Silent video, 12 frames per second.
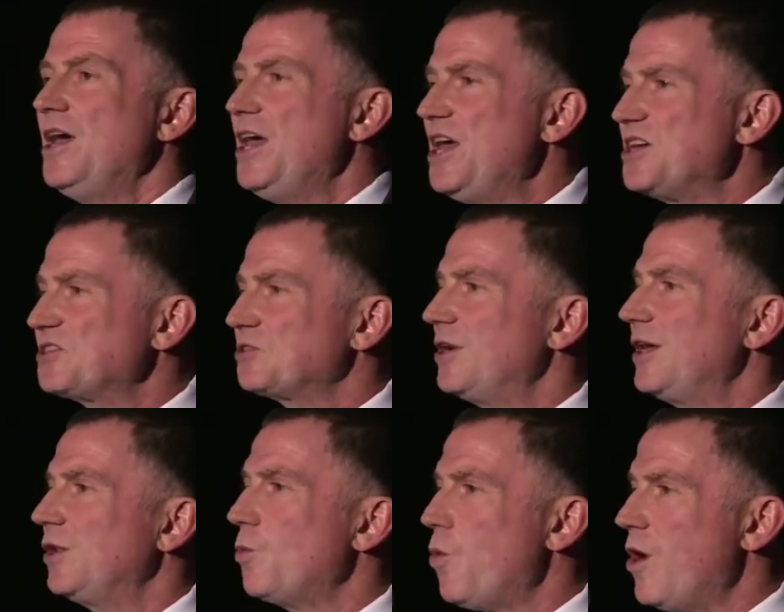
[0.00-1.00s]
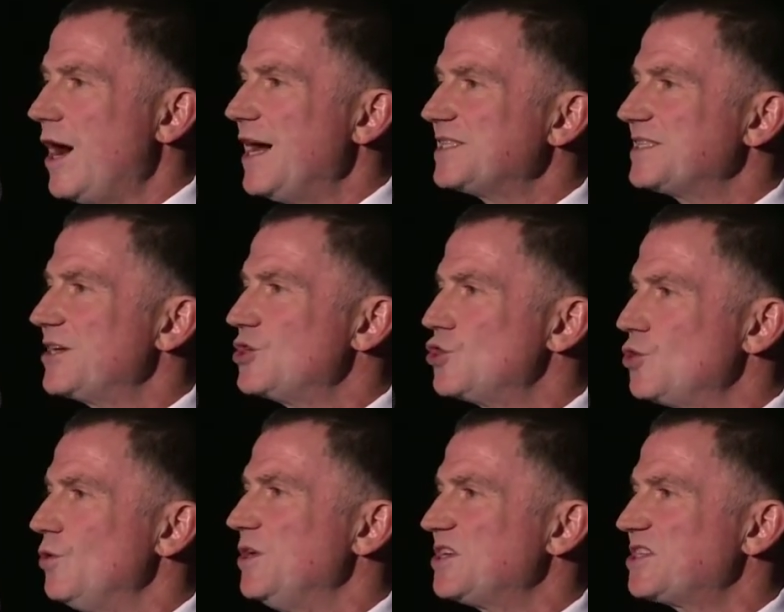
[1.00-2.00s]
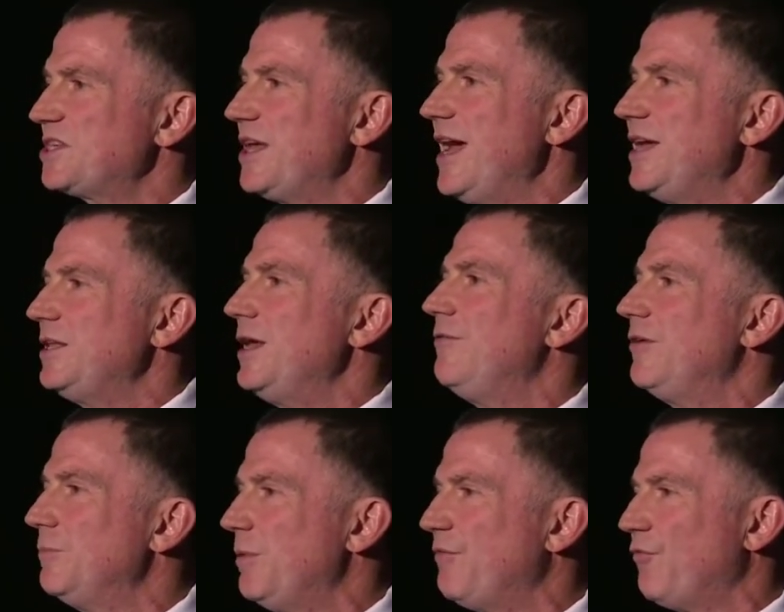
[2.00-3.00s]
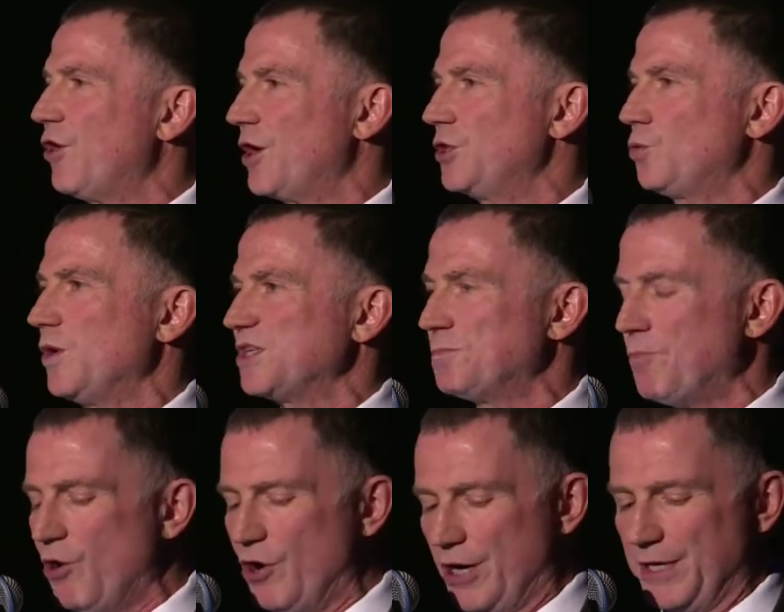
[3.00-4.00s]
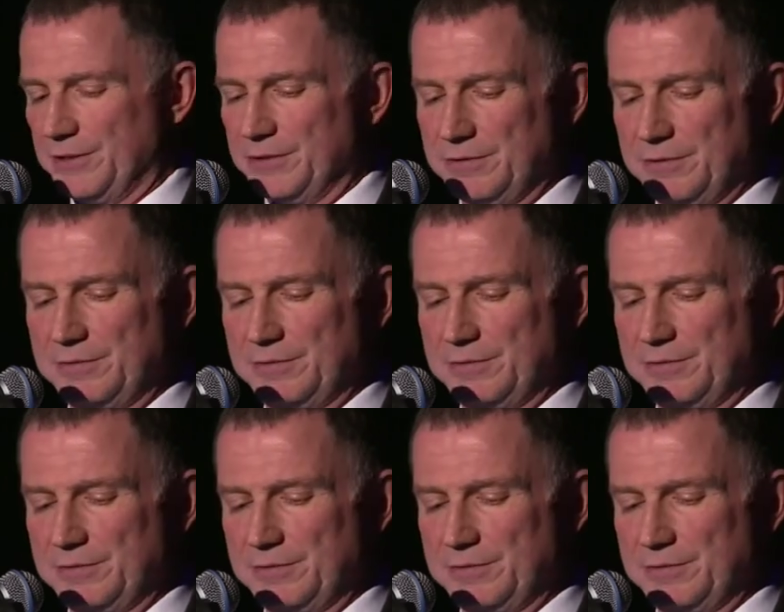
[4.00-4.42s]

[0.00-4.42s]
Israel was the Jewish state even before it was born.